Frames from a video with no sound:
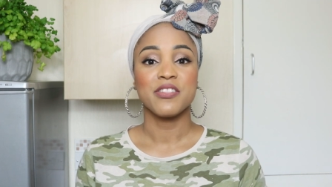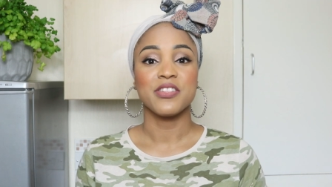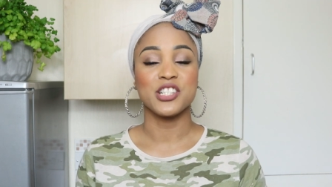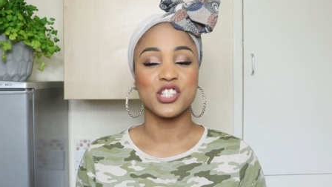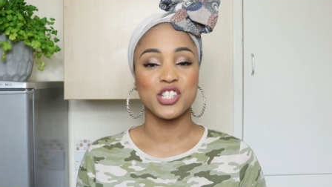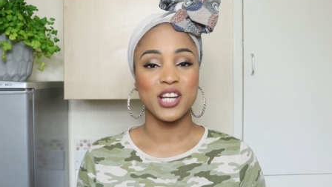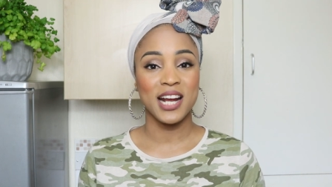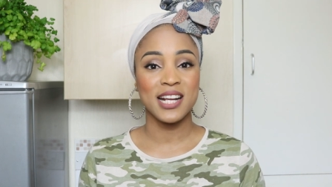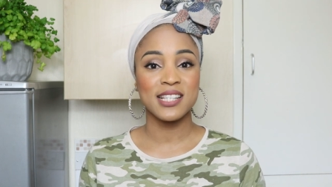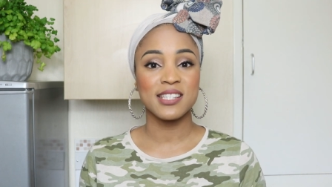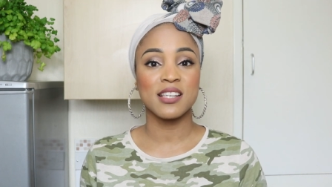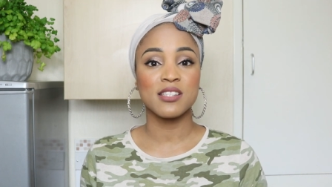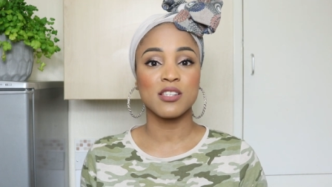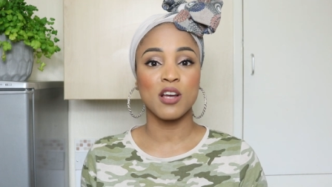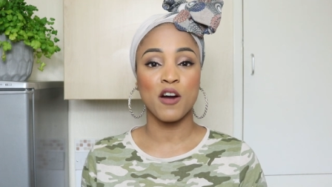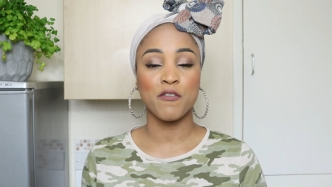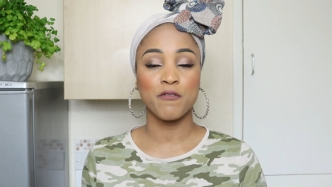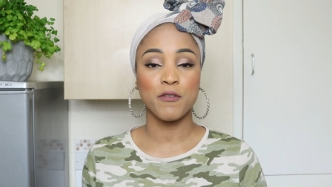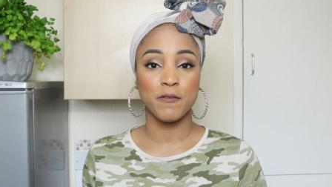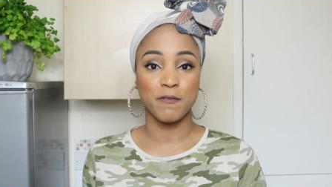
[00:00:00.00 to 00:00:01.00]
the chances
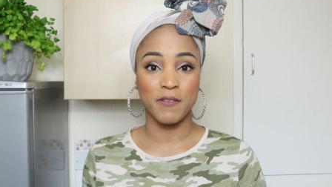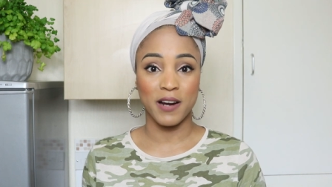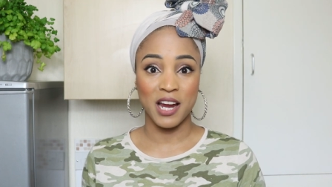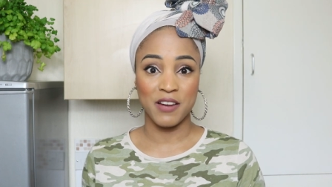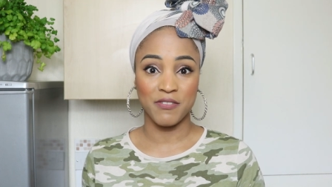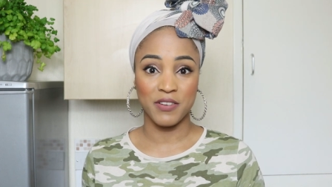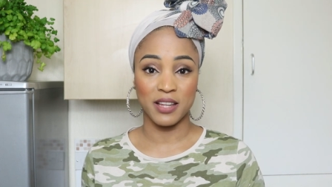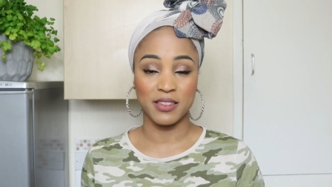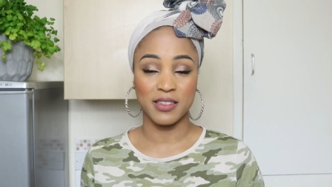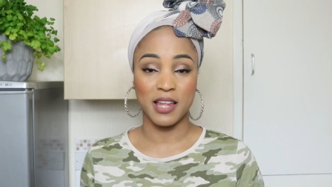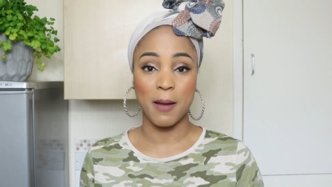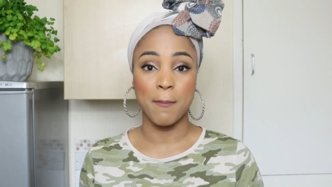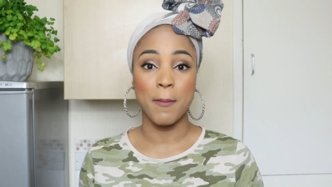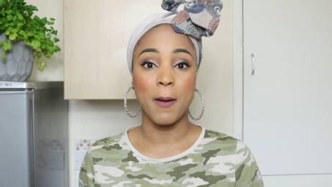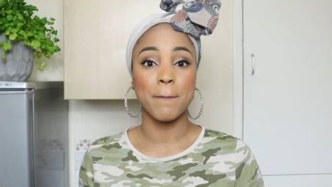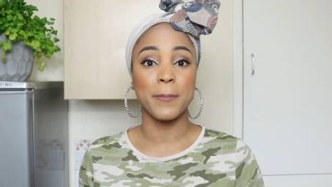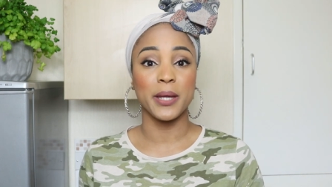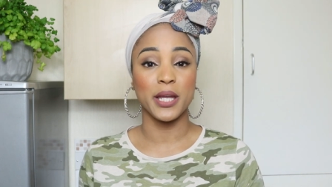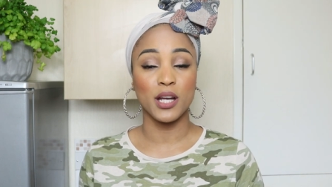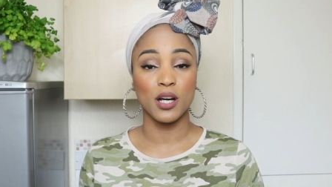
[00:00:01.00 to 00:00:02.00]
of reviving
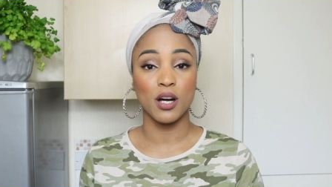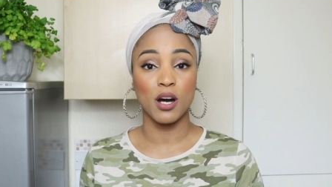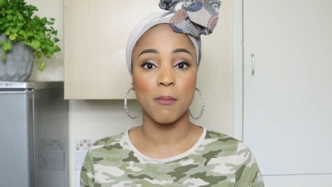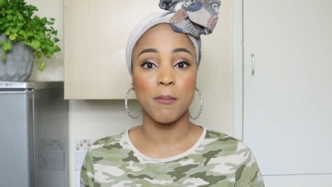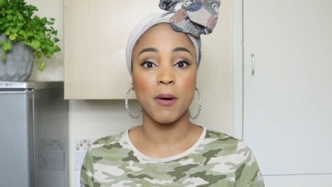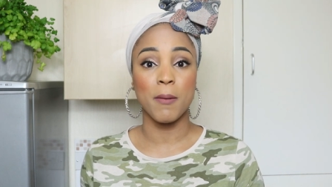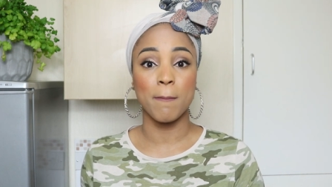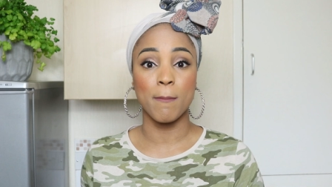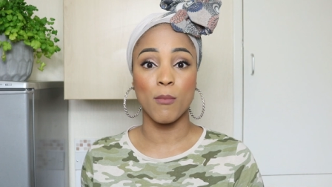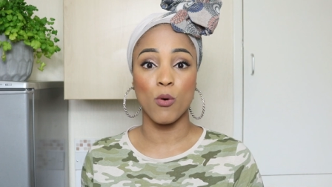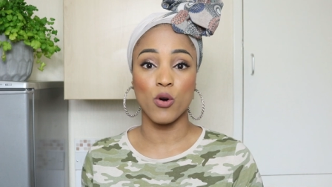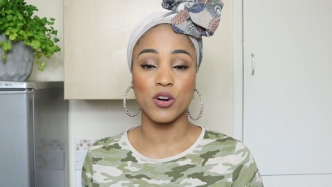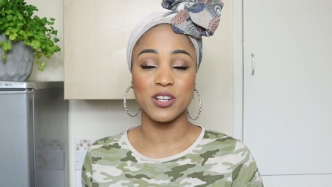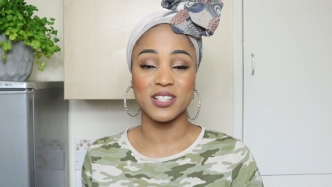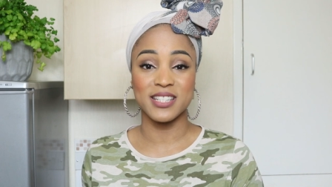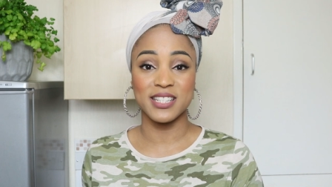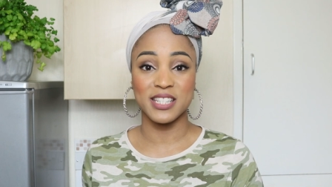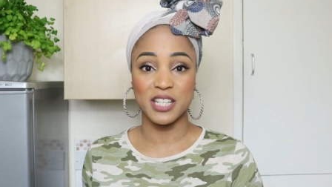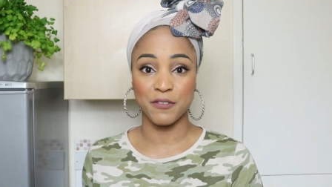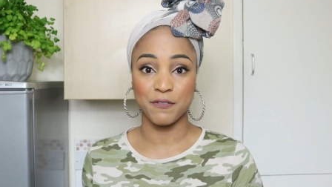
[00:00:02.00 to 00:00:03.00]
them become
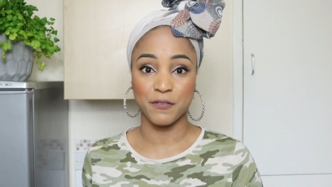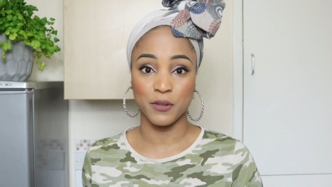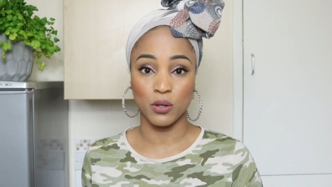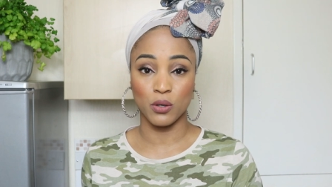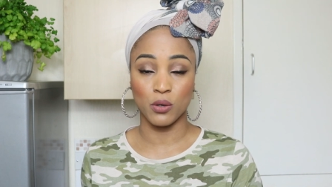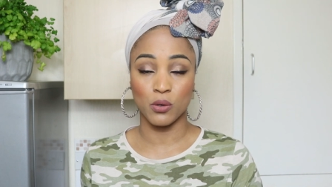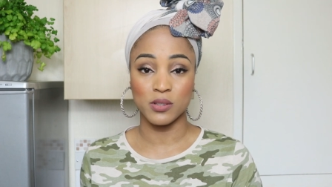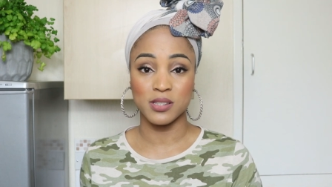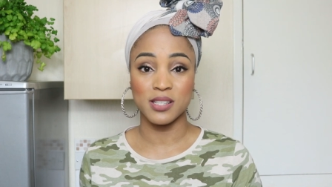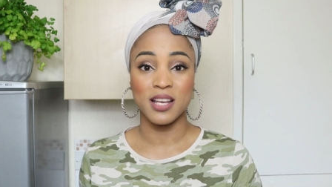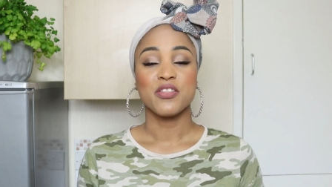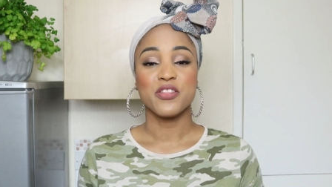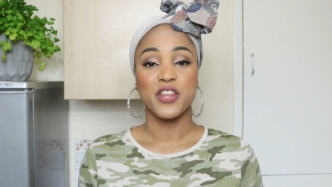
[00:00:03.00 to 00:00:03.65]
more difficult.